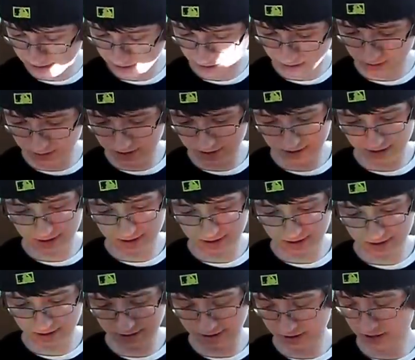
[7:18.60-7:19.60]
this
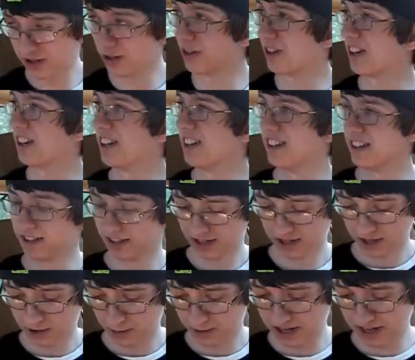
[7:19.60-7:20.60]
one. That's okay.
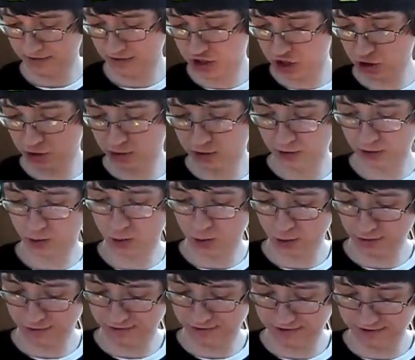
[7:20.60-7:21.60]
We have the Children of the
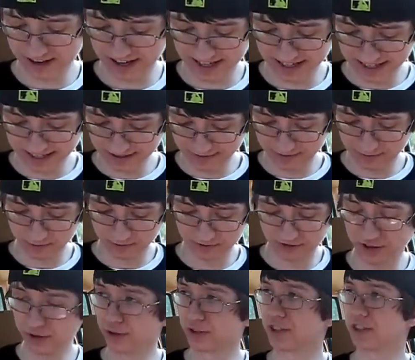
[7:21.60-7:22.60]
Corn
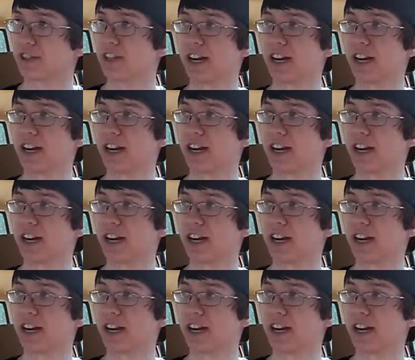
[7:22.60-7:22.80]
5 Fields of